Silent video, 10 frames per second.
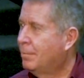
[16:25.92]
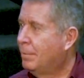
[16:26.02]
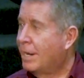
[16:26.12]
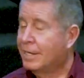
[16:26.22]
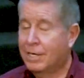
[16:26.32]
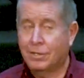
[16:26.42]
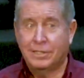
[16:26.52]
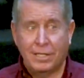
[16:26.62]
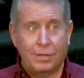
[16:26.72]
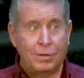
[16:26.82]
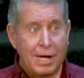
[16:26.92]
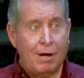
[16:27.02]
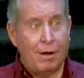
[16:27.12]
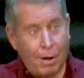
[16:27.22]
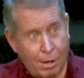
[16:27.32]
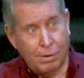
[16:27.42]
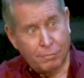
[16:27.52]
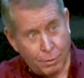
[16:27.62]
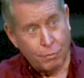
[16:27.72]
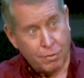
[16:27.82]
But I guarantee you now, all
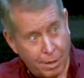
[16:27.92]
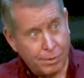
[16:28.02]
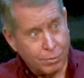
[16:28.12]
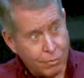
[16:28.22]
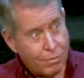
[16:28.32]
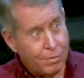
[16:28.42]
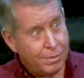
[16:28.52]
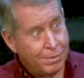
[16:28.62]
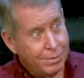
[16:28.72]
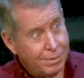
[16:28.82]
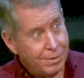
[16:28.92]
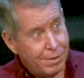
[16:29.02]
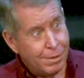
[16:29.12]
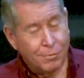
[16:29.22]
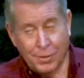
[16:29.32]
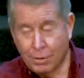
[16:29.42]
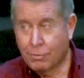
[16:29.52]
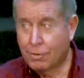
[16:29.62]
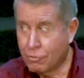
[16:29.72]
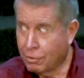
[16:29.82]
of those daughters are
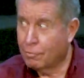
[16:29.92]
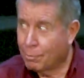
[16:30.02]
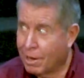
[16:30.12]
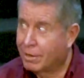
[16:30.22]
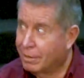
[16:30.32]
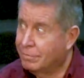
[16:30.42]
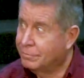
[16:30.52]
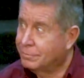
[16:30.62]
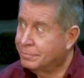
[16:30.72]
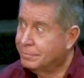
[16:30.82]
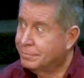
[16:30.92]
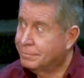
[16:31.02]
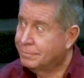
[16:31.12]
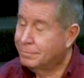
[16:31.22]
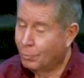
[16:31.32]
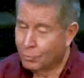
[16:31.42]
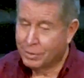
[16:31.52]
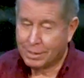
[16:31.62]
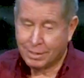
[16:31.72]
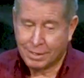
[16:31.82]
things that she's proud of more
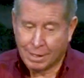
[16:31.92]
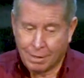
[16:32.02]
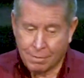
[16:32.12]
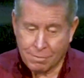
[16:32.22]
than anything else.